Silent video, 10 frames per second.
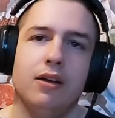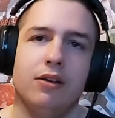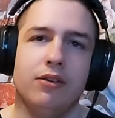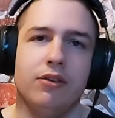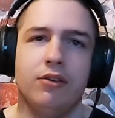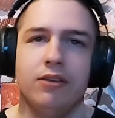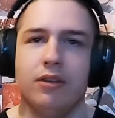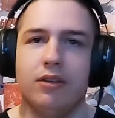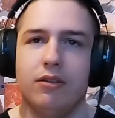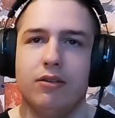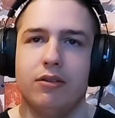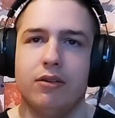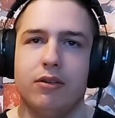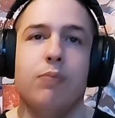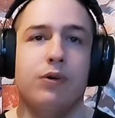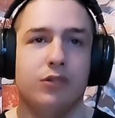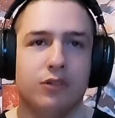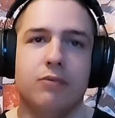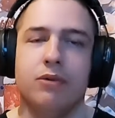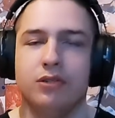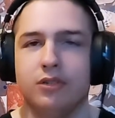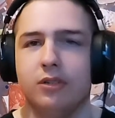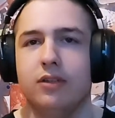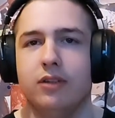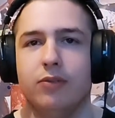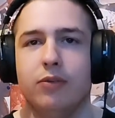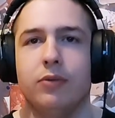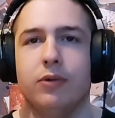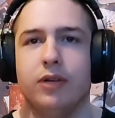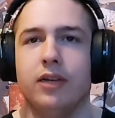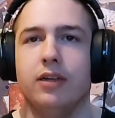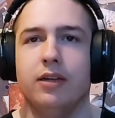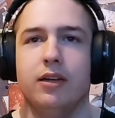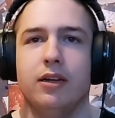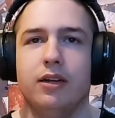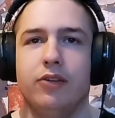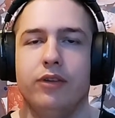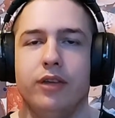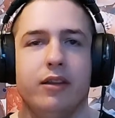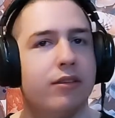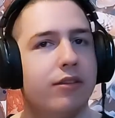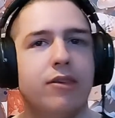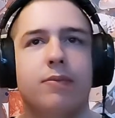Success, I guess. No, passion, passion. That's much better, yeah. Literally that.